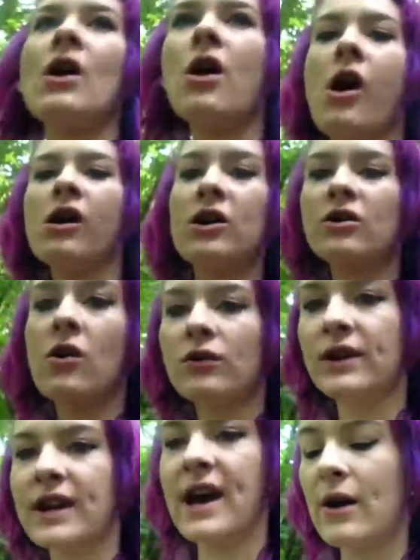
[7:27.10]
our goal
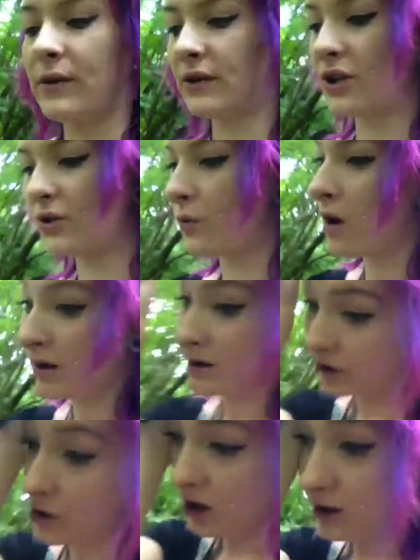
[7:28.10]
today with this walk
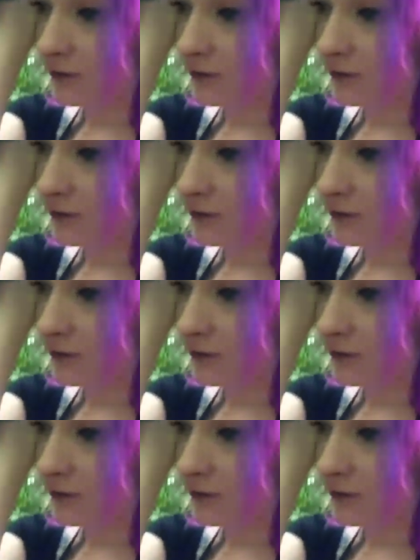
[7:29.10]
and talk